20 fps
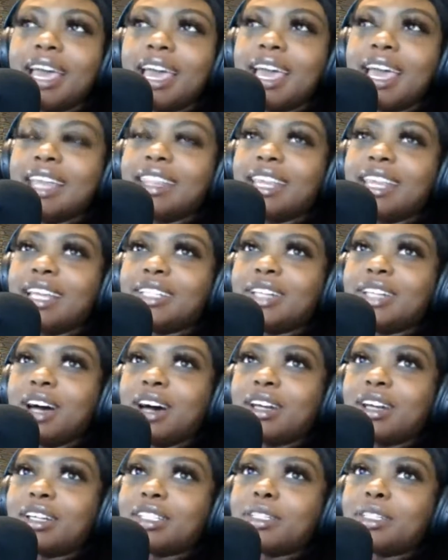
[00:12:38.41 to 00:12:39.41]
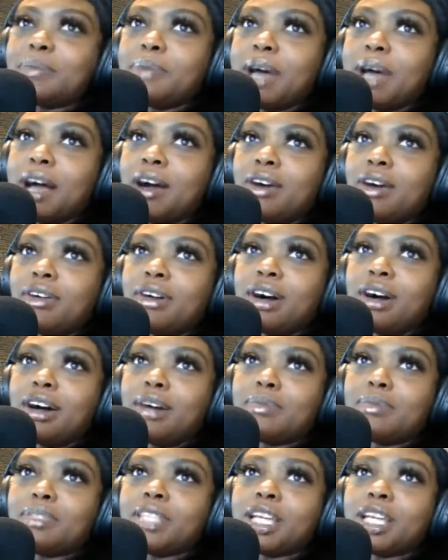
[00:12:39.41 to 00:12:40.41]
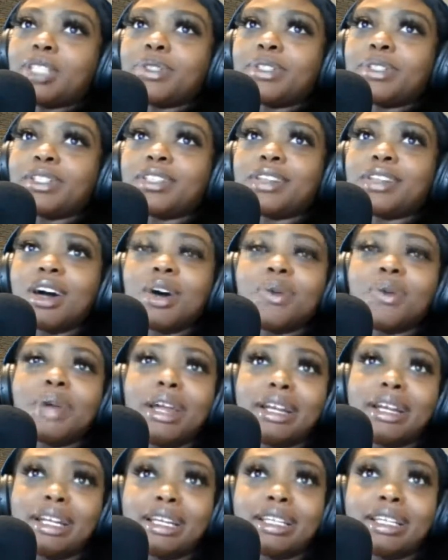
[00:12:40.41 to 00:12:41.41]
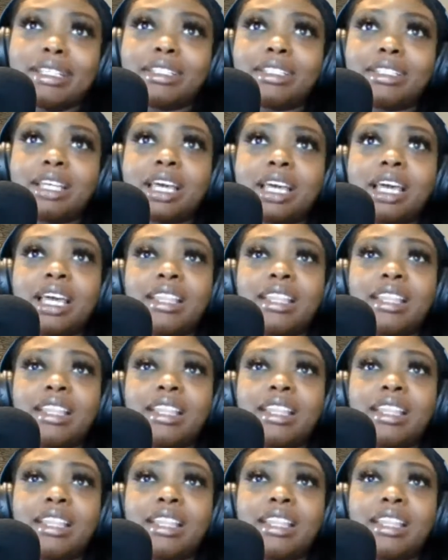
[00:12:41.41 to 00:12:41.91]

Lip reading: and they taught us about sexual assault awareness.